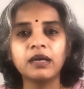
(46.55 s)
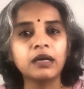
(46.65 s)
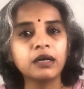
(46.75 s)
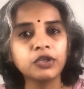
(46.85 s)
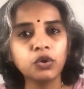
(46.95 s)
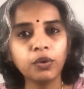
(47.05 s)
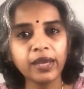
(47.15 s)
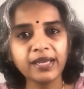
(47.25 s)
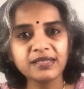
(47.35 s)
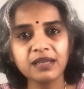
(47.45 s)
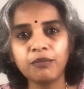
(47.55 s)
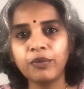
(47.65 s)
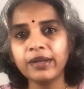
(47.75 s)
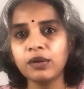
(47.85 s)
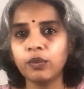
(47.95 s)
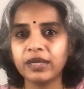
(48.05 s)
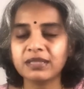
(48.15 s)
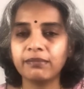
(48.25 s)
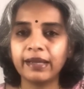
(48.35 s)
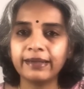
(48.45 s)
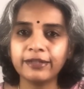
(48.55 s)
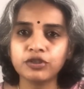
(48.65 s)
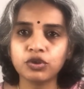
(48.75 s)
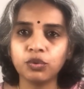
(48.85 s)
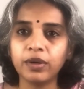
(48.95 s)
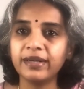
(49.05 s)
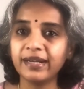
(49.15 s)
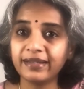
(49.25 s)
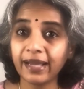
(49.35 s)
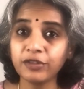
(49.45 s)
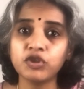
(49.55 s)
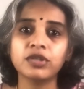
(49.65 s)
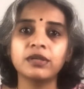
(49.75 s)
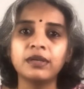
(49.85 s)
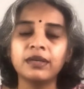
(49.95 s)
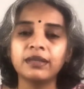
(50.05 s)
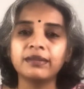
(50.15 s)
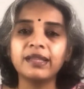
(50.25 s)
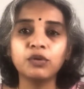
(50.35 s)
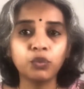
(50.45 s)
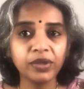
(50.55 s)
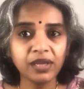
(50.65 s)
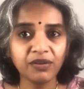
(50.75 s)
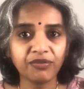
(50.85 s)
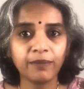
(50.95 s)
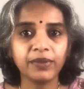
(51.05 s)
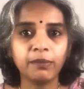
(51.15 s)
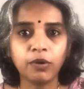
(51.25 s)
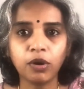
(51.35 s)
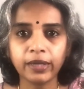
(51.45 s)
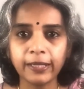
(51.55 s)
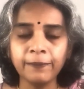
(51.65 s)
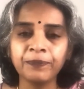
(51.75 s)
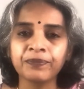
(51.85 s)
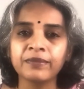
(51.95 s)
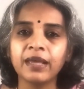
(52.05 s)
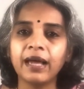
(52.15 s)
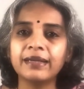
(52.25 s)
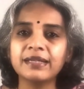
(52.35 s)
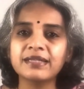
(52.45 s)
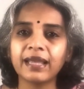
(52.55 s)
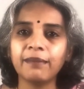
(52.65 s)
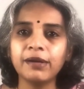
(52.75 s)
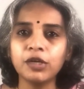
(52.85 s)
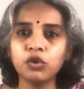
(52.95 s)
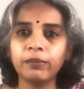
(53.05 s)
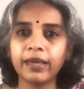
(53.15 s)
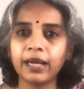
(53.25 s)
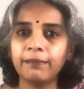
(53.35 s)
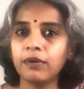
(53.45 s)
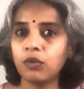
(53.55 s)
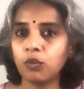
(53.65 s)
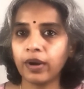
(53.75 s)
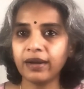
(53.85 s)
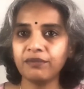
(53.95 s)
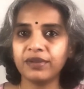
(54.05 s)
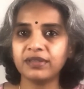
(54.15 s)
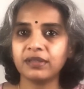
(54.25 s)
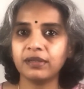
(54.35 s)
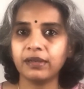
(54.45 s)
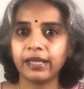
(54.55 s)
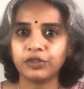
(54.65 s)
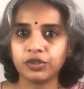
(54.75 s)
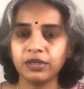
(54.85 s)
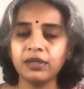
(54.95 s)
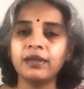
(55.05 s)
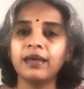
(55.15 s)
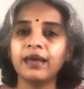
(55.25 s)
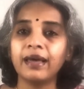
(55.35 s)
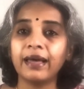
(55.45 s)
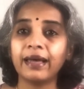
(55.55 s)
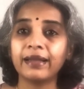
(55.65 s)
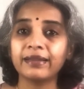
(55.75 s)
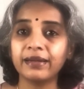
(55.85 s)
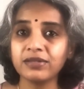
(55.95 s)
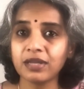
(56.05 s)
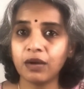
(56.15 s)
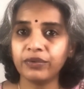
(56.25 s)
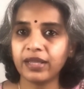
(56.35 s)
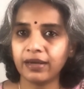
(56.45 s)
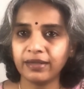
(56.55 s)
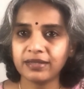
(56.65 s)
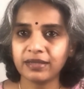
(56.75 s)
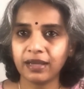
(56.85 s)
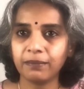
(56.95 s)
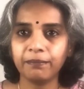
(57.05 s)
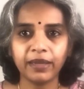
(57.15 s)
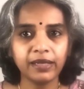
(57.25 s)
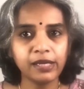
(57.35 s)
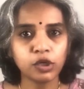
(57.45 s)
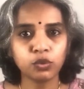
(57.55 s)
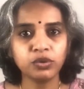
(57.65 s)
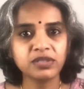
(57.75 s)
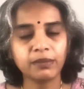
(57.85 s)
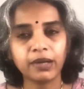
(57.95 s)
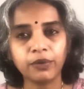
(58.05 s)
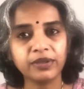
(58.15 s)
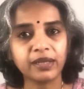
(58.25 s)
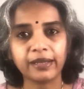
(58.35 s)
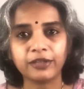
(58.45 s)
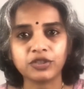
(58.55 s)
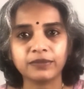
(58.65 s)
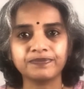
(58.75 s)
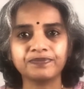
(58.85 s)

A yogi is someone who has managed to detach the weird from the body and is able to become one with nature, and that is how they understand many truths about creation.